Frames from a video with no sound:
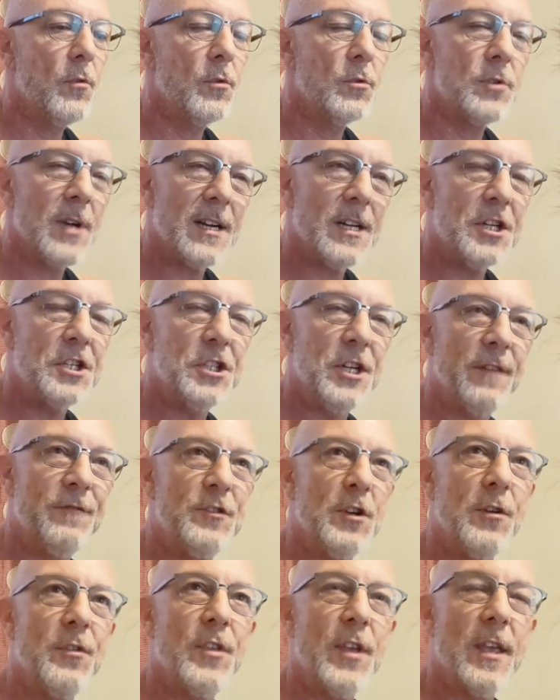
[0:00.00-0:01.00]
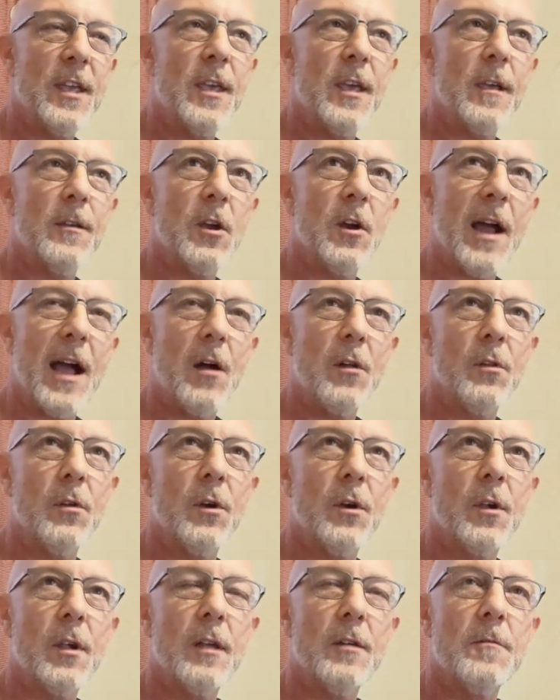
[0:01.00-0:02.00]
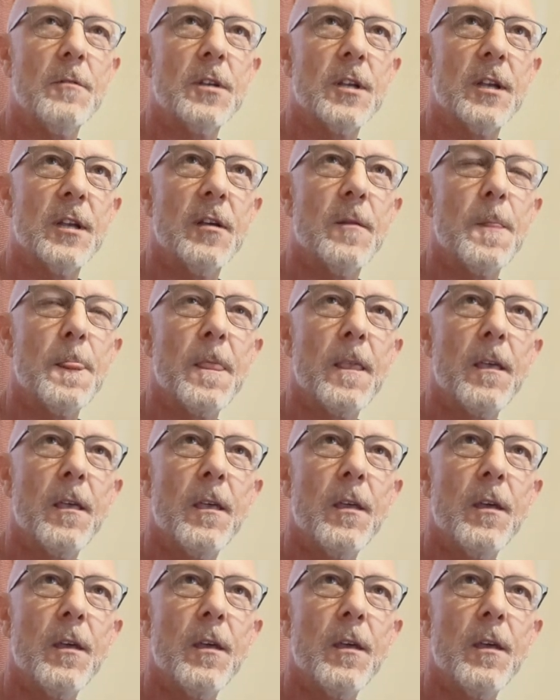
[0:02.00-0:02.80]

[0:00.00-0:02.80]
try to shift your thinking, your outlook, and to